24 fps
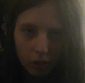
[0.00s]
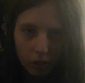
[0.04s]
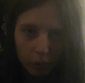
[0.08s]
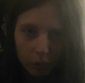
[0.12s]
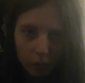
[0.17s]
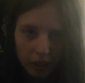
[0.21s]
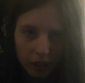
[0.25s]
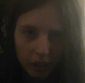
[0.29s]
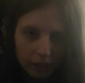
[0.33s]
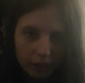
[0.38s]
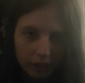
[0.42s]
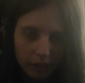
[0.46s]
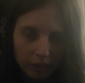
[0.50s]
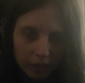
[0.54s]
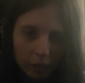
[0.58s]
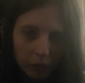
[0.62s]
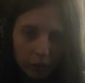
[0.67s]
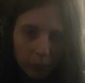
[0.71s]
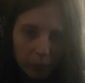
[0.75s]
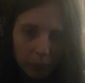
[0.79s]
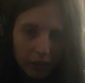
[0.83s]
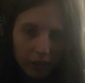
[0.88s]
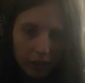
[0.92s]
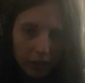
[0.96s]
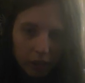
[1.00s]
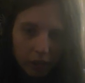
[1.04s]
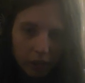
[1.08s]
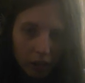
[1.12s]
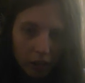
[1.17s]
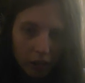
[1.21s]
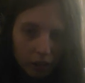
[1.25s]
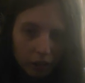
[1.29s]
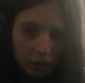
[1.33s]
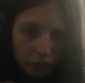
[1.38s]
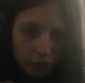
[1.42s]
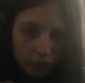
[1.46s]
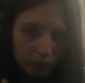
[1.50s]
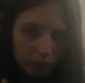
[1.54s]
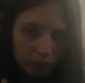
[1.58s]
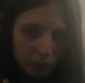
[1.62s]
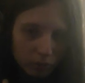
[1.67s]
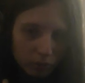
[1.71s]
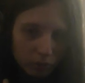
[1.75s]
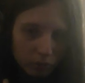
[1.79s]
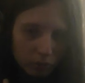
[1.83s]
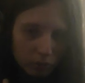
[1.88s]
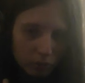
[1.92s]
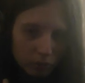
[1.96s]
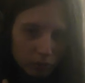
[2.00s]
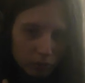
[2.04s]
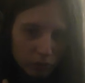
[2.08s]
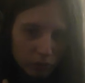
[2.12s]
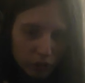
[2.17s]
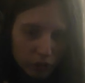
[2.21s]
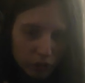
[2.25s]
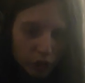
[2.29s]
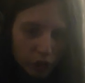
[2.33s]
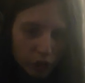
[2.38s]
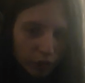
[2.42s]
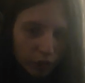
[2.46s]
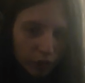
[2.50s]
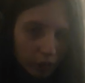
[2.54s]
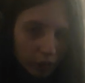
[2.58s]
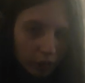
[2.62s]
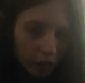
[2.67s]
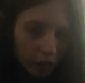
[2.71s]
and a little bit of server